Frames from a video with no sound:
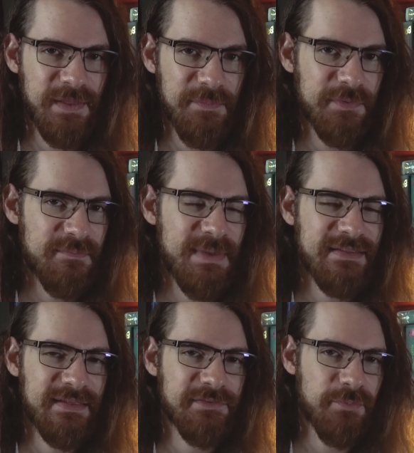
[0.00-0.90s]
It would have made
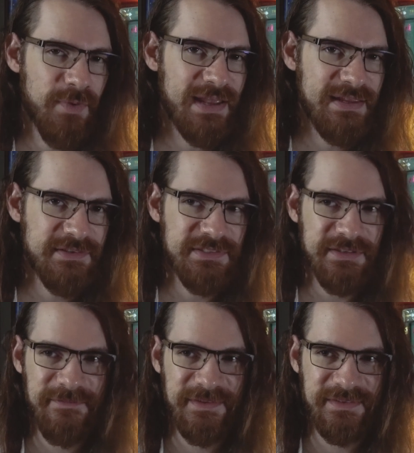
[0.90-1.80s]
things way easier.
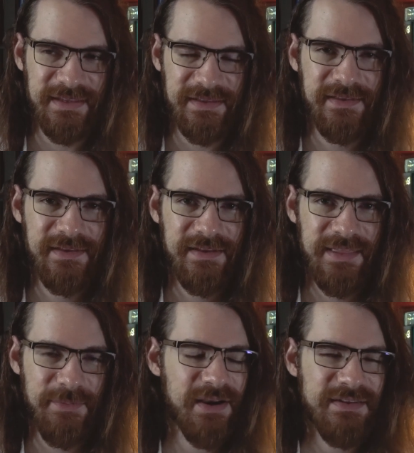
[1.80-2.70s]
It feels like
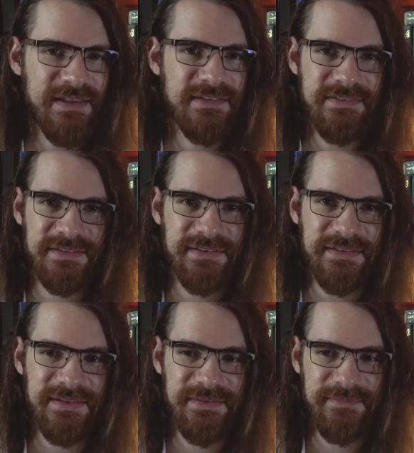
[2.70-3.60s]
they were
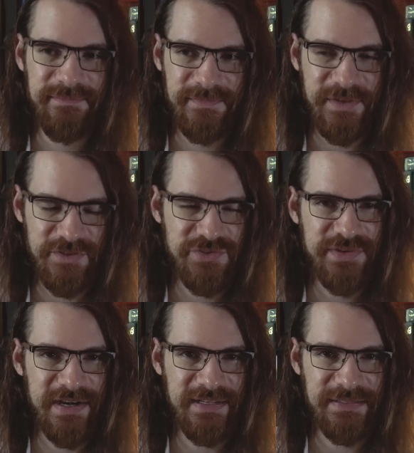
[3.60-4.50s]
unnecessarily constraining